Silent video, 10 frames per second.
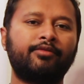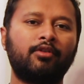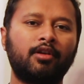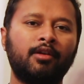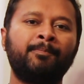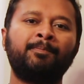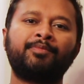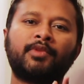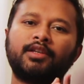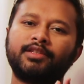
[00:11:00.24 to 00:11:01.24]
for
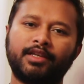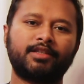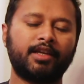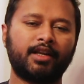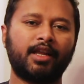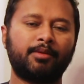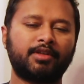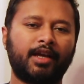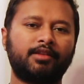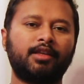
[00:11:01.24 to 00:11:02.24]
CSIR labs,
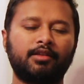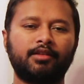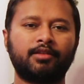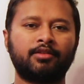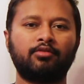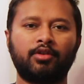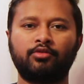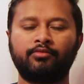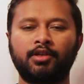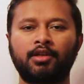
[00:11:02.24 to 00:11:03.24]
I think this is going
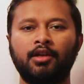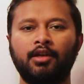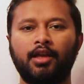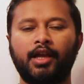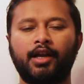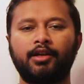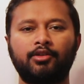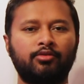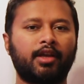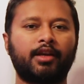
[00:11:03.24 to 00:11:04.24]
to work and
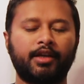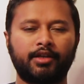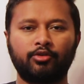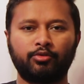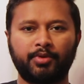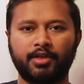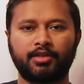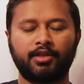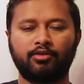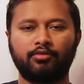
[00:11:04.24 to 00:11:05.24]
you can get into
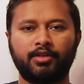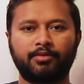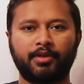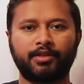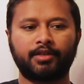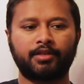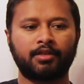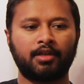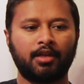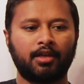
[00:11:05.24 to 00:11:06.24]
PhD into these places.
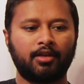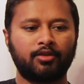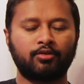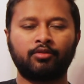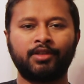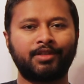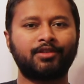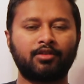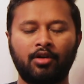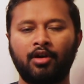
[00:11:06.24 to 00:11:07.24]
So this
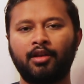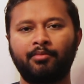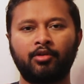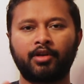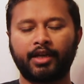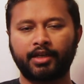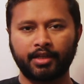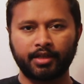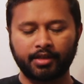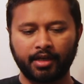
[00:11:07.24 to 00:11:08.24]
is all about
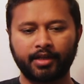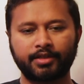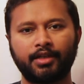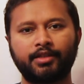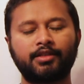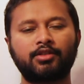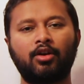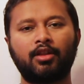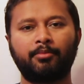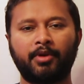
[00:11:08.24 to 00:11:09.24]
category 3 result. This is
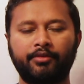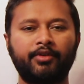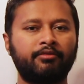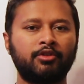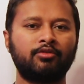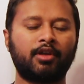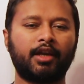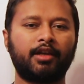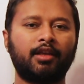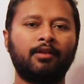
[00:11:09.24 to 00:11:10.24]
all the benefit which you are
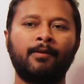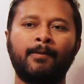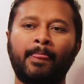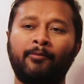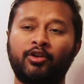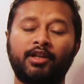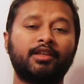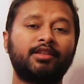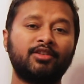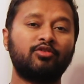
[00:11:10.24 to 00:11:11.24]
getting. What are
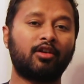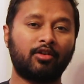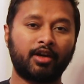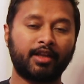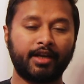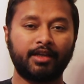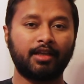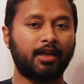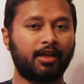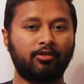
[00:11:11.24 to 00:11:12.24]
the things you are not
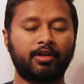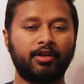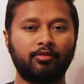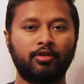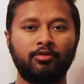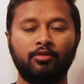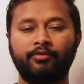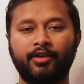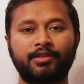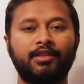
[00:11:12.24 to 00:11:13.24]
getting? I already told you.
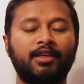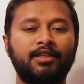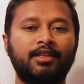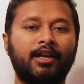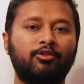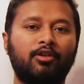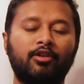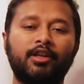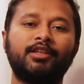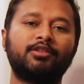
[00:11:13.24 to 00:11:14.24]
First thing is that you are
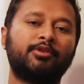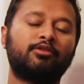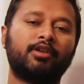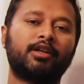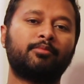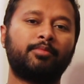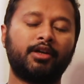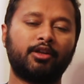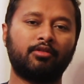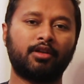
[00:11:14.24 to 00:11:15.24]
not eligible to get a
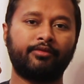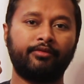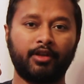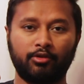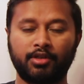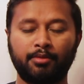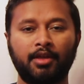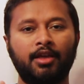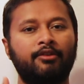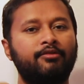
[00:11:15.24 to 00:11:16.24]
particular fellowship
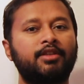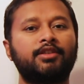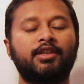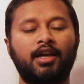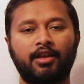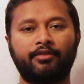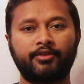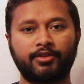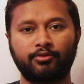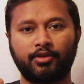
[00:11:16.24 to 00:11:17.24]
which a
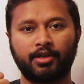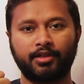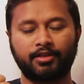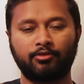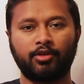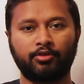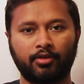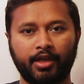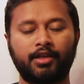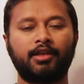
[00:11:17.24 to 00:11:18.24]
JRF student is going to
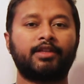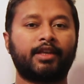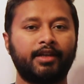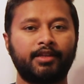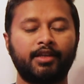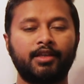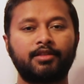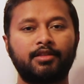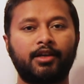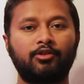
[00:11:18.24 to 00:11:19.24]
get. Second thing
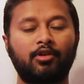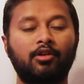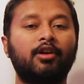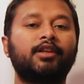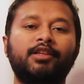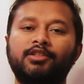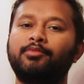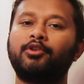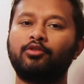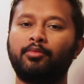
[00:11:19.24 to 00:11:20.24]
is that you are not
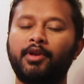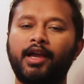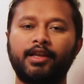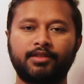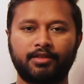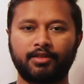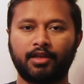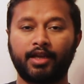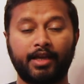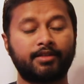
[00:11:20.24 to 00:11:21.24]
eligible to apply
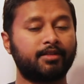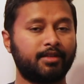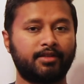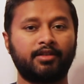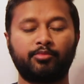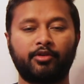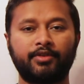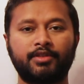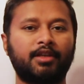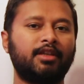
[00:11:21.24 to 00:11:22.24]
as assistant
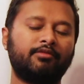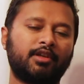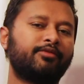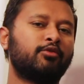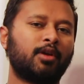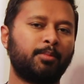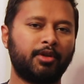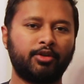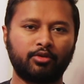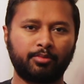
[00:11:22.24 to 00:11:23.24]
professor even if you
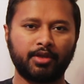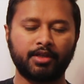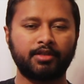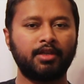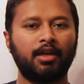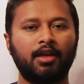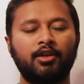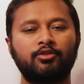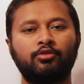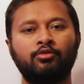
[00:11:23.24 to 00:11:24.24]
complete your PhD.
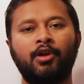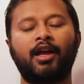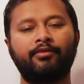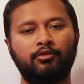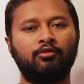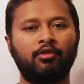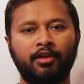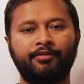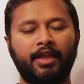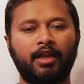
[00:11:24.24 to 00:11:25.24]
So you have to
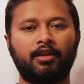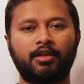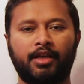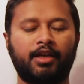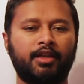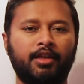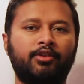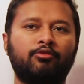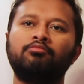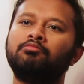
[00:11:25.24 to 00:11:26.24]
qualify under category
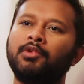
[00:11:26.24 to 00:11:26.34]
2.